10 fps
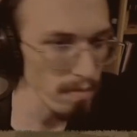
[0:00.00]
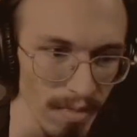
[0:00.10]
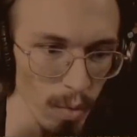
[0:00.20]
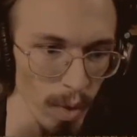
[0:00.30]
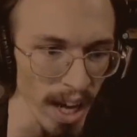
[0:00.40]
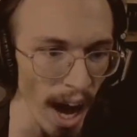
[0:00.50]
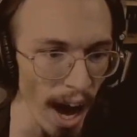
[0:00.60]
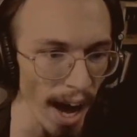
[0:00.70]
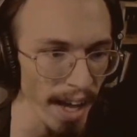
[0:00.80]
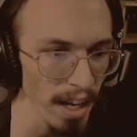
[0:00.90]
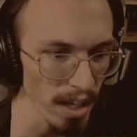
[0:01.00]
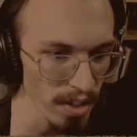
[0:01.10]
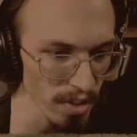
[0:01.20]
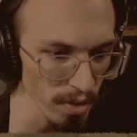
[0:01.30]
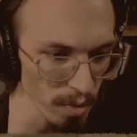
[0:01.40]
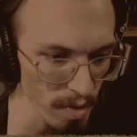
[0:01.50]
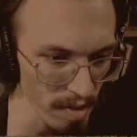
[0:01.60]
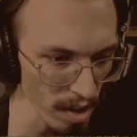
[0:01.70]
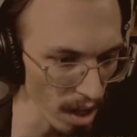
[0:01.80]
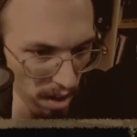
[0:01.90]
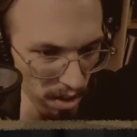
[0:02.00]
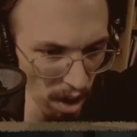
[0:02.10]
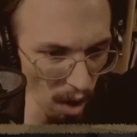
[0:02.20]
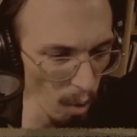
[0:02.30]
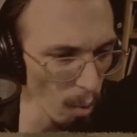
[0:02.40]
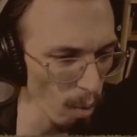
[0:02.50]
We hide and you see. No,